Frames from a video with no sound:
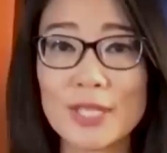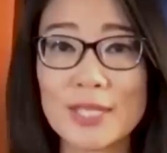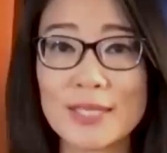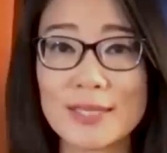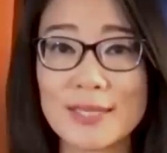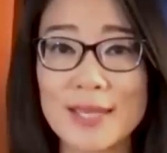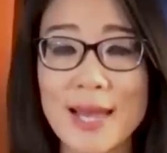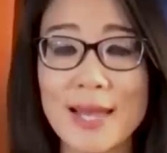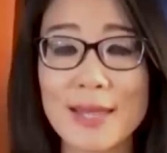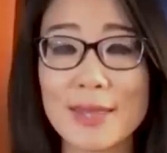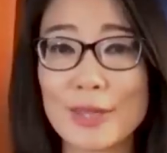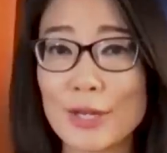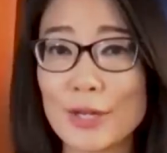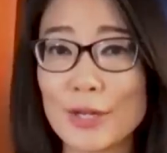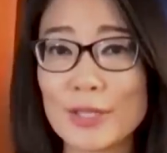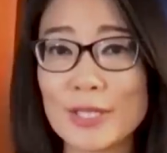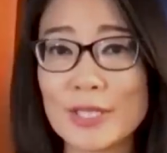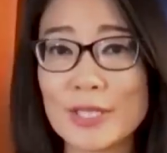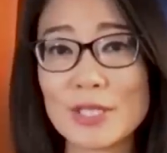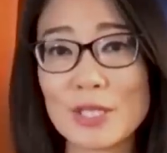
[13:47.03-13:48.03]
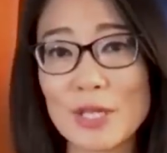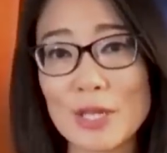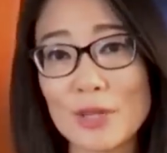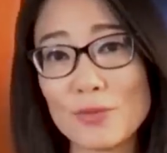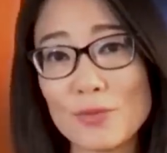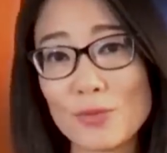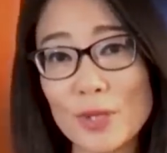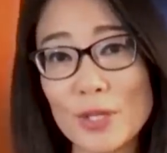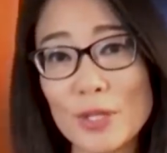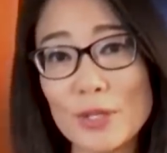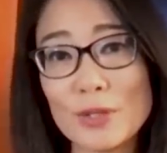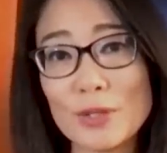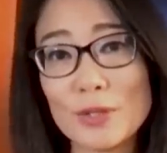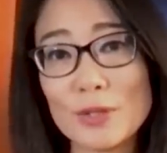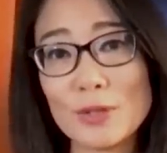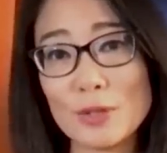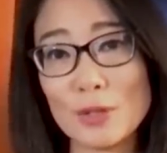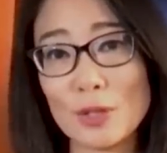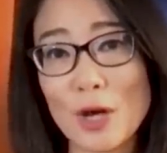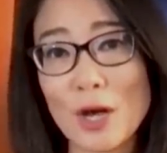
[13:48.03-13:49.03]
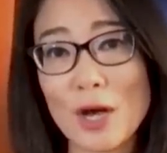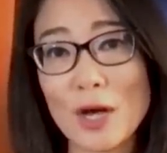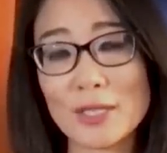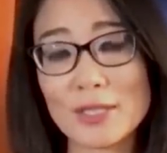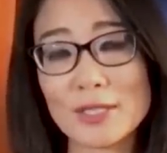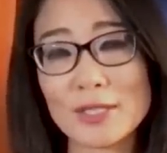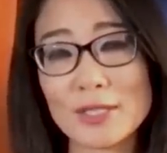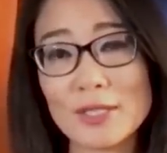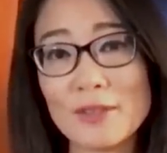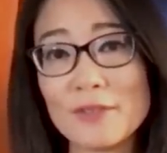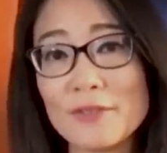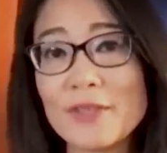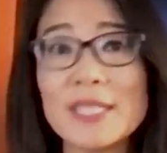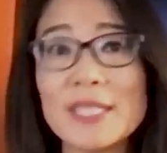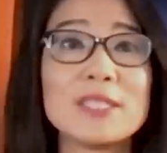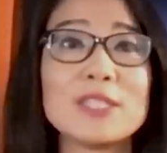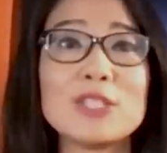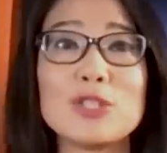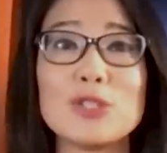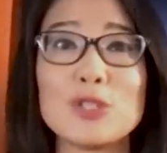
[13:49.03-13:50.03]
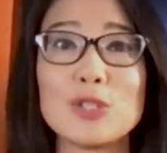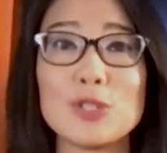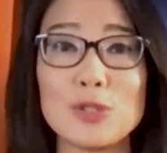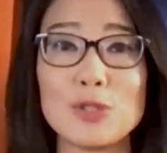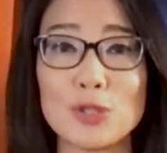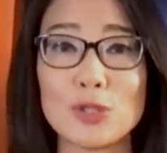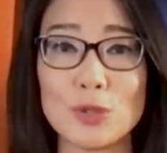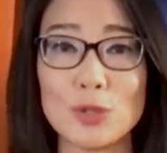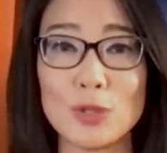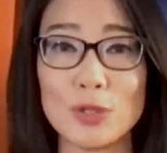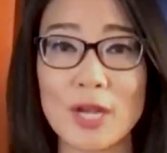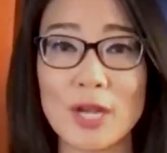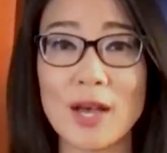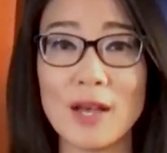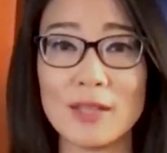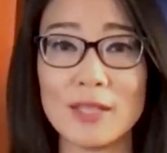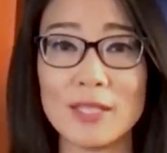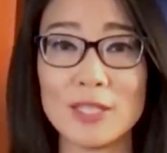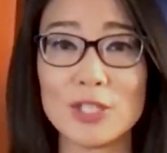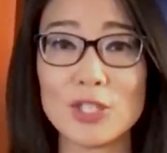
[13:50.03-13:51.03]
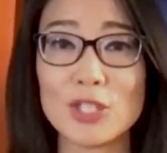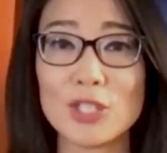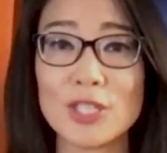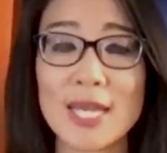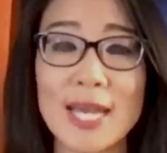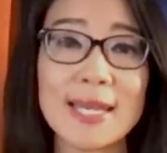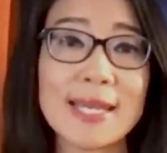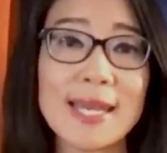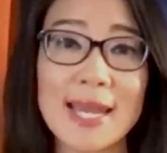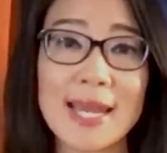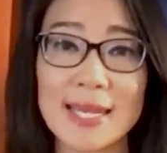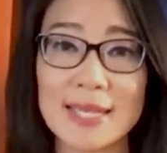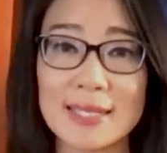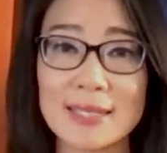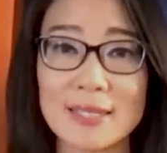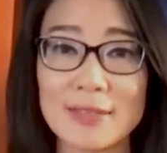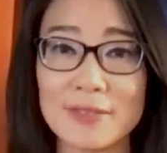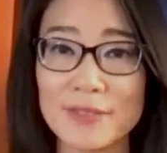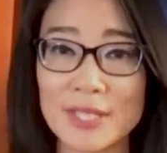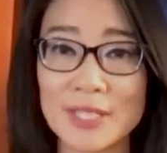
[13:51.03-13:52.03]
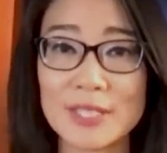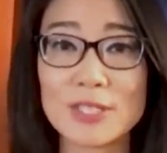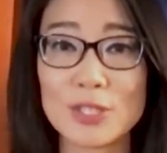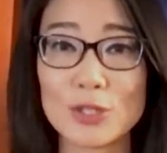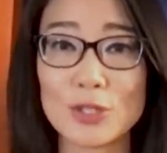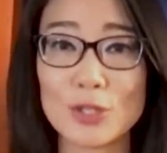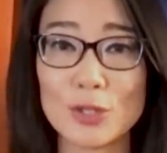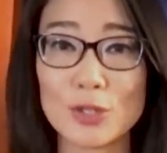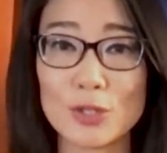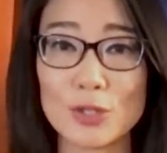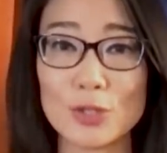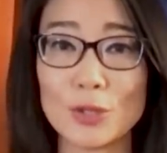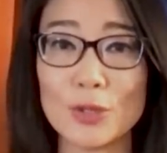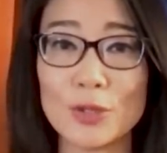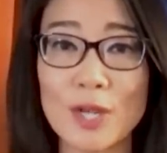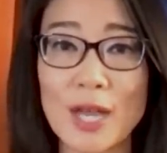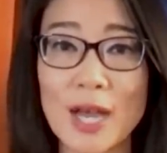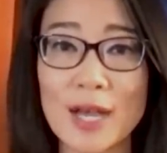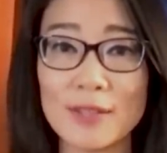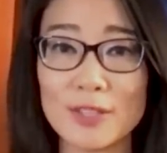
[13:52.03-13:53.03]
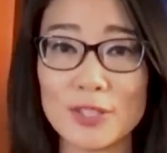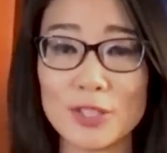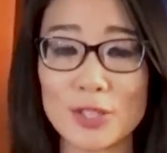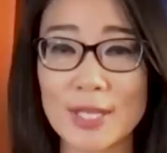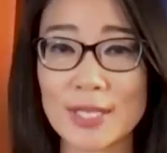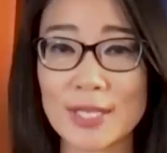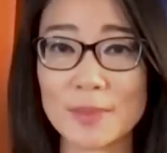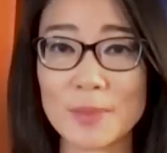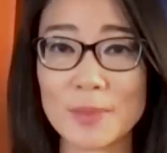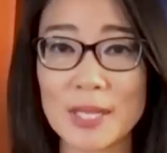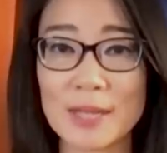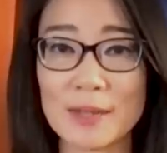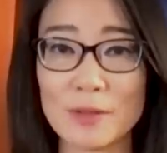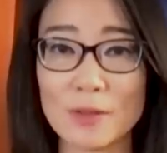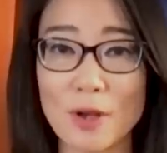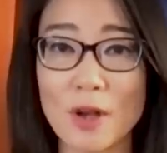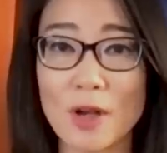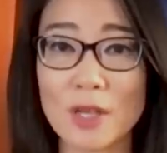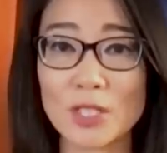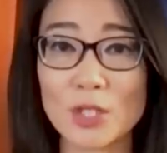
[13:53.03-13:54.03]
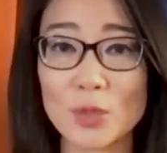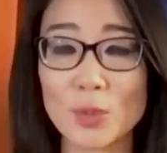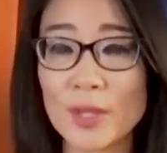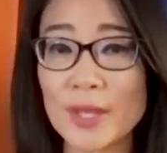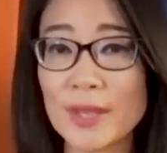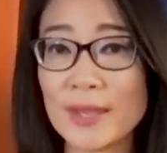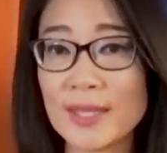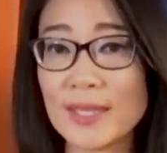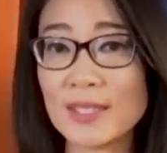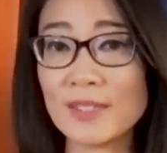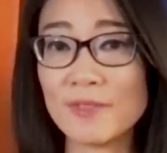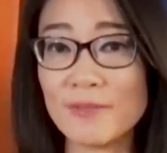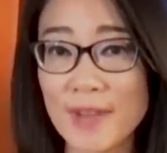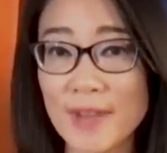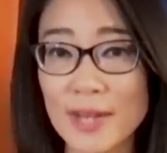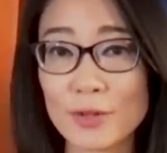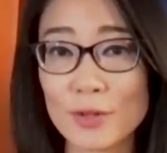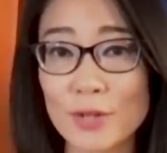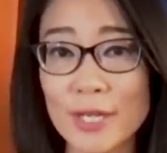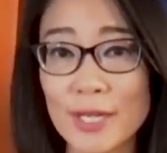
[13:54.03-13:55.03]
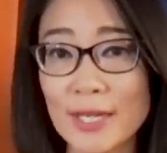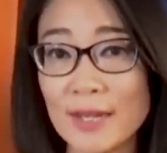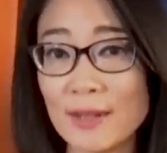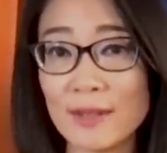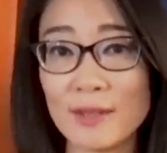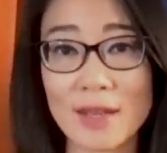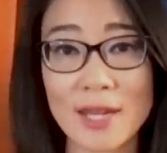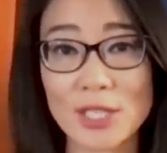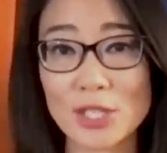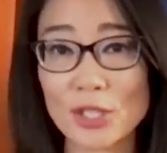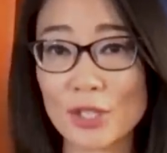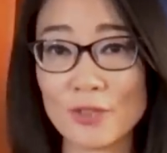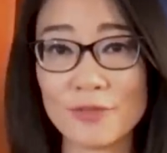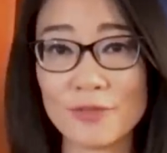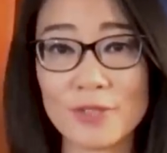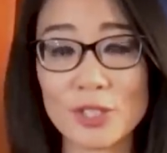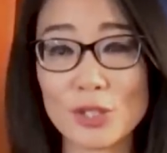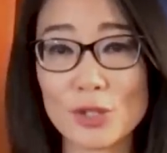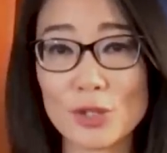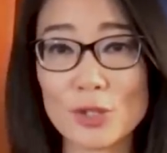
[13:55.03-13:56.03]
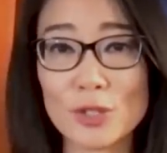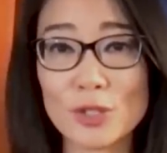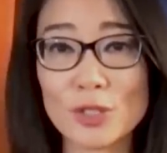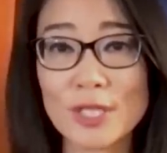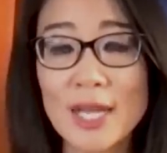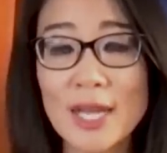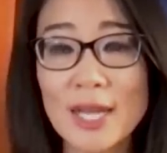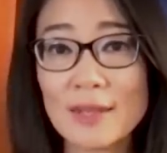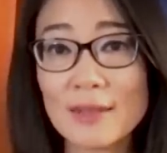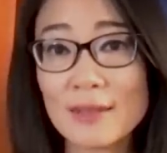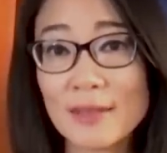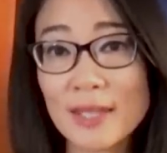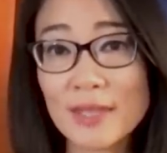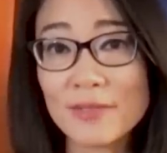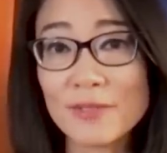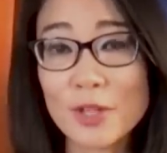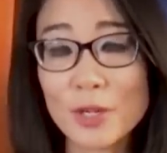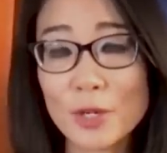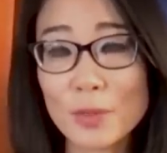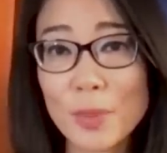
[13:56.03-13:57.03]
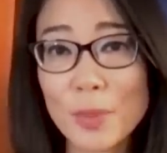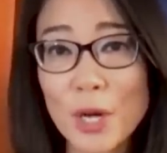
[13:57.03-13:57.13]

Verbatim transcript: is that there is a real loss of institutional knowledge, decades of institutional knowledge that's being lost when these veteran election officials leave their